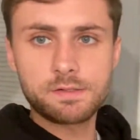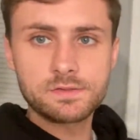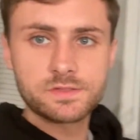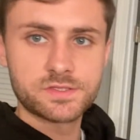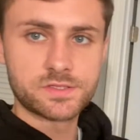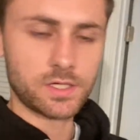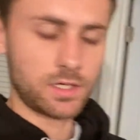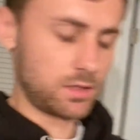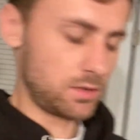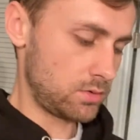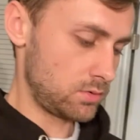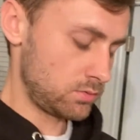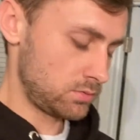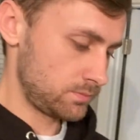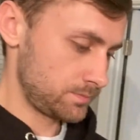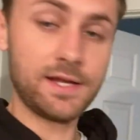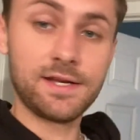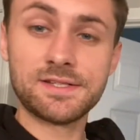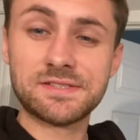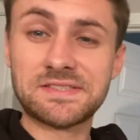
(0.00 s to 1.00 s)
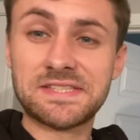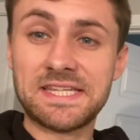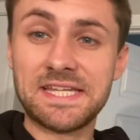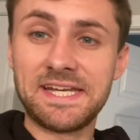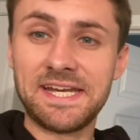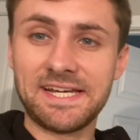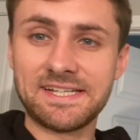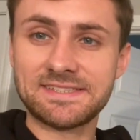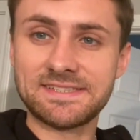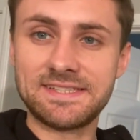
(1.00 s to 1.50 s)
so it is the
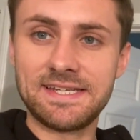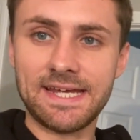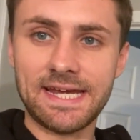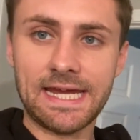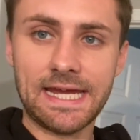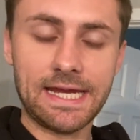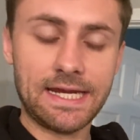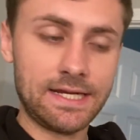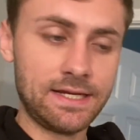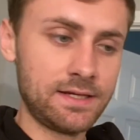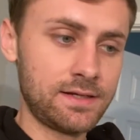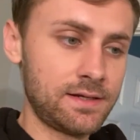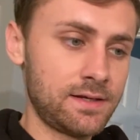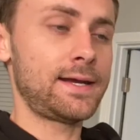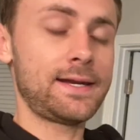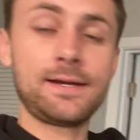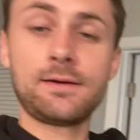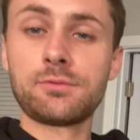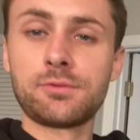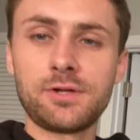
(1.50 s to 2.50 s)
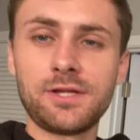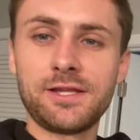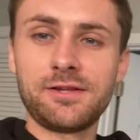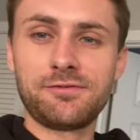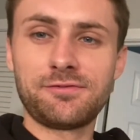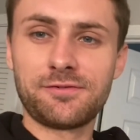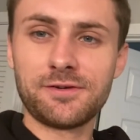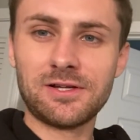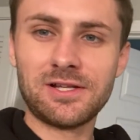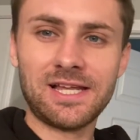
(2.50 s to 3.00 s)
next day. I didn't really
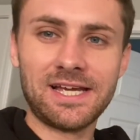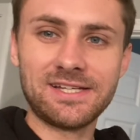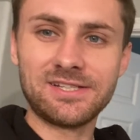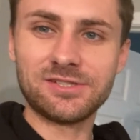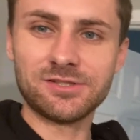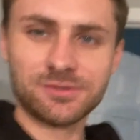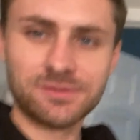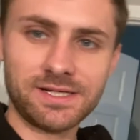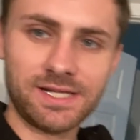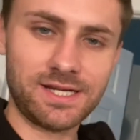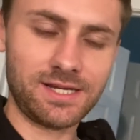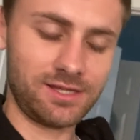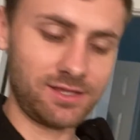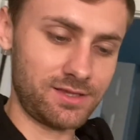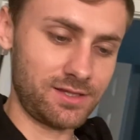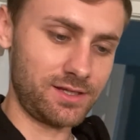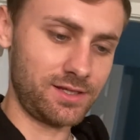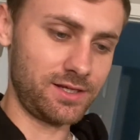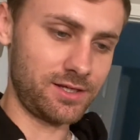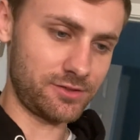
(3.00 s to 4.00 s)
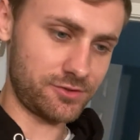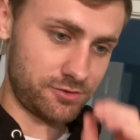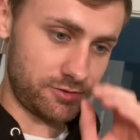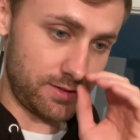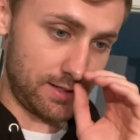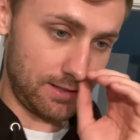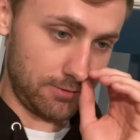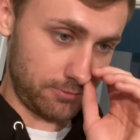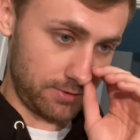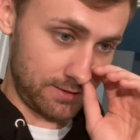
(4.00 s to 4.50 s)
feel like doing anything
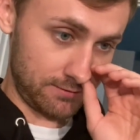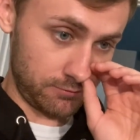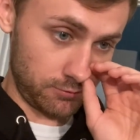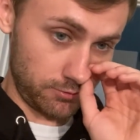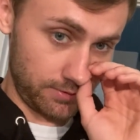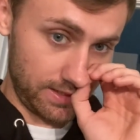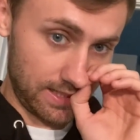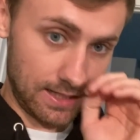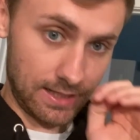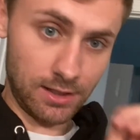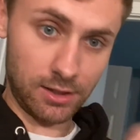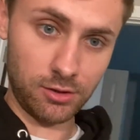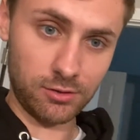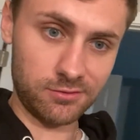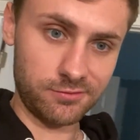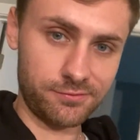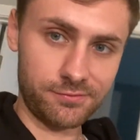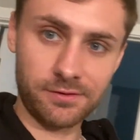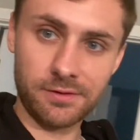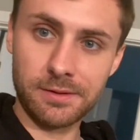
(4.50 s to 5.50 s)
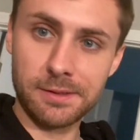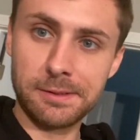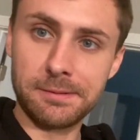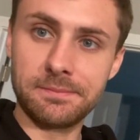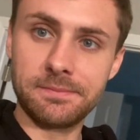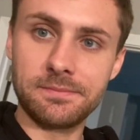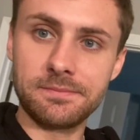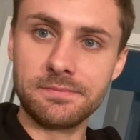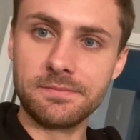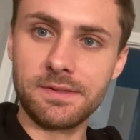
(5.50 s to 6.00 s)
yesterday whenever we got home
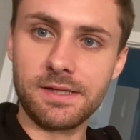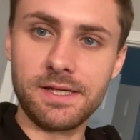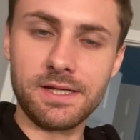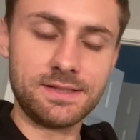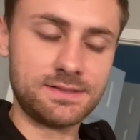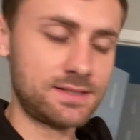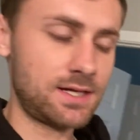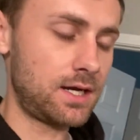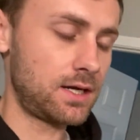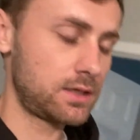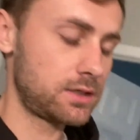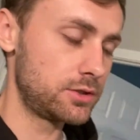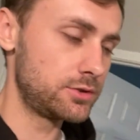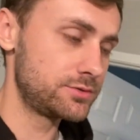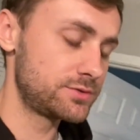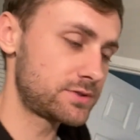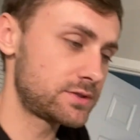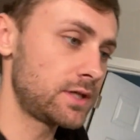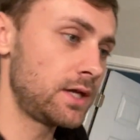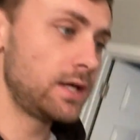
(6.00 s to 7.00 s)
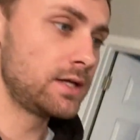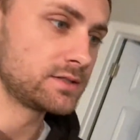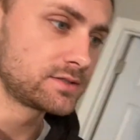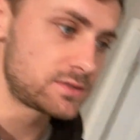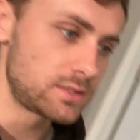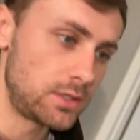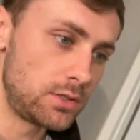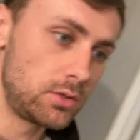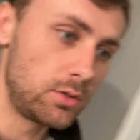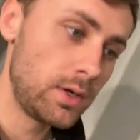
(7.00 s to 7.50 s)
from eating tacos.
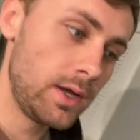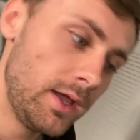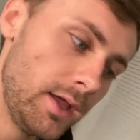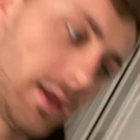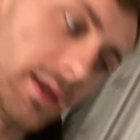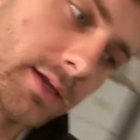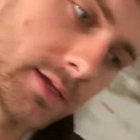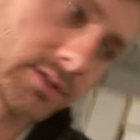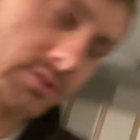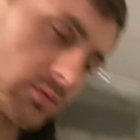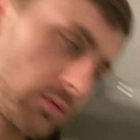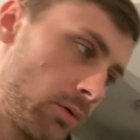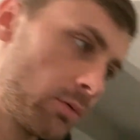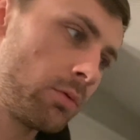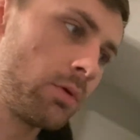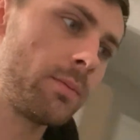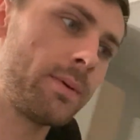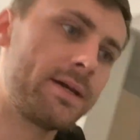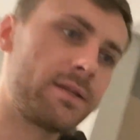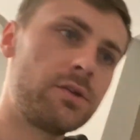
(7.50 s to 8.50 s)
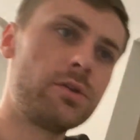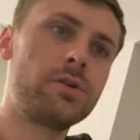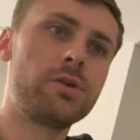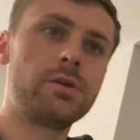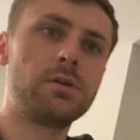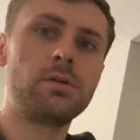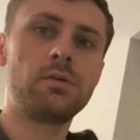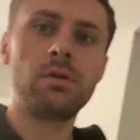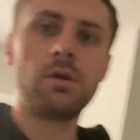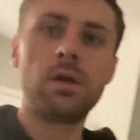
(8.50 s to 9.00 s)
So here's what we're about to
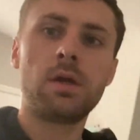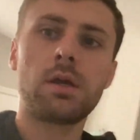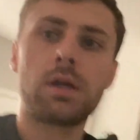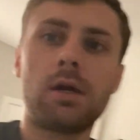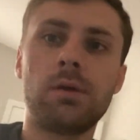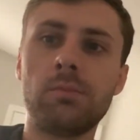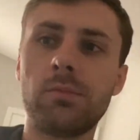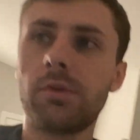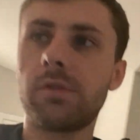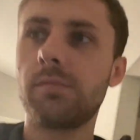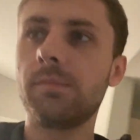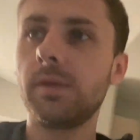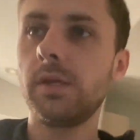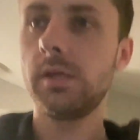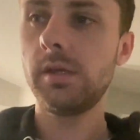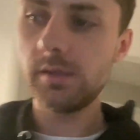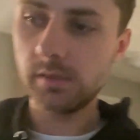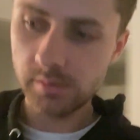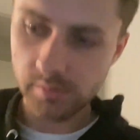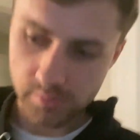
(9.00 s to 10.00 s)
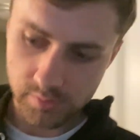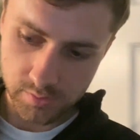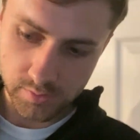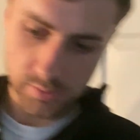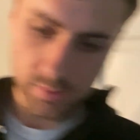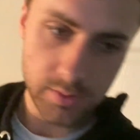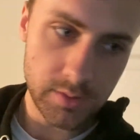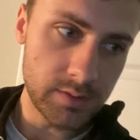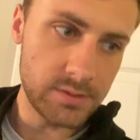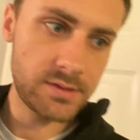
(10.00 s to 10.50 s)
do. Come with me
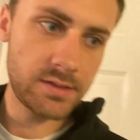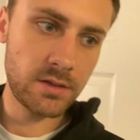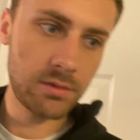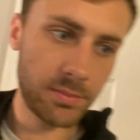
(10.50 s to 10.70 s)
into the